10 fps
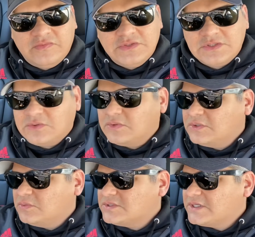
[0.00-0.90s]
So
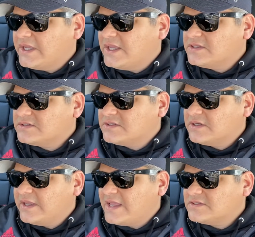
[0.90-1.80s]
it was against the
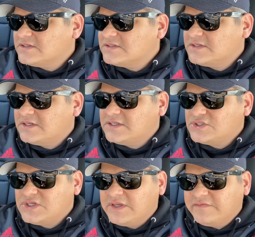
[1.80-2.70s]
Kansas City
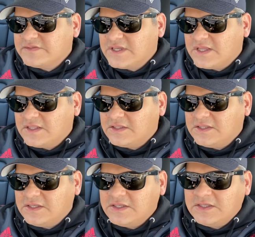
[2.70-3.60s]
Chiefs and
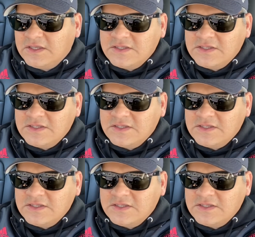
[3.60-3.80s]
the